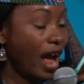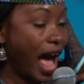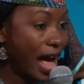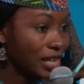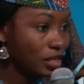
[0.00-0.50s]

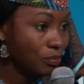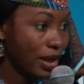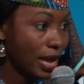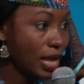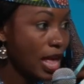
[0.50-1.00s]

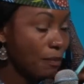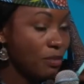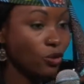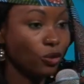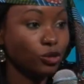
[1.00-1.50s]
aspect
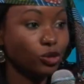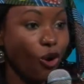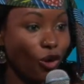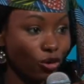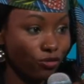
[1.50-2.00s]
because
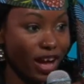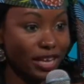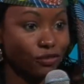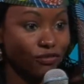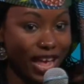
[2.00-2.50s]
all of
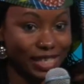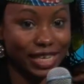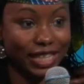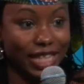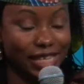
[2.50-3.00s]
us
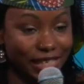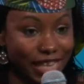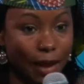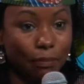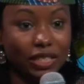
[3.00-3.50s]
facing the
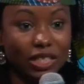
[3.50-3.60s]
same